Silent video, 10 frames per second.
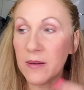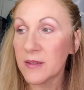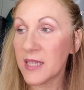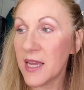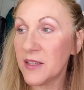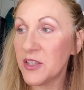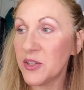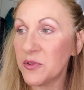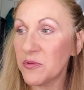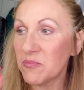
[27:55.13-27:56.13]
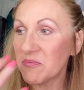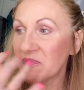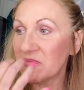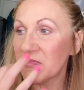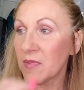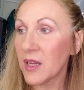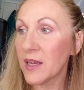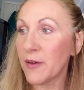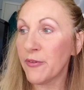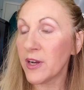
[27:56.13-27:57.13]
tend to
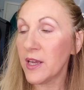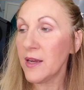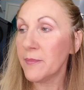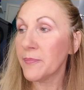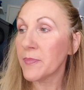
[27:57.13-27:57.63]
get funky,